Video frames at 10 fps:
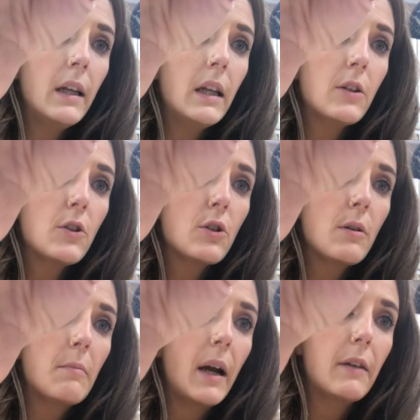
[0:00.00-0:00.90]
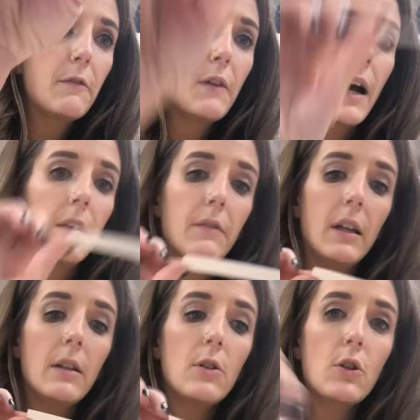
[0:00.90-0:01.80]
inch by 5
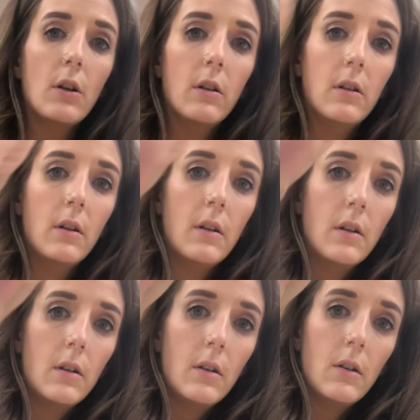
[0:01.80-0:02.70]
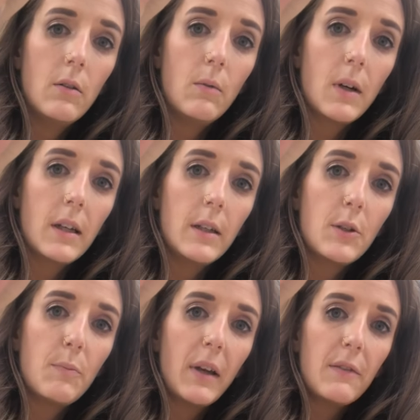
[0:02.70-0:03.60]
inch, 1 inch by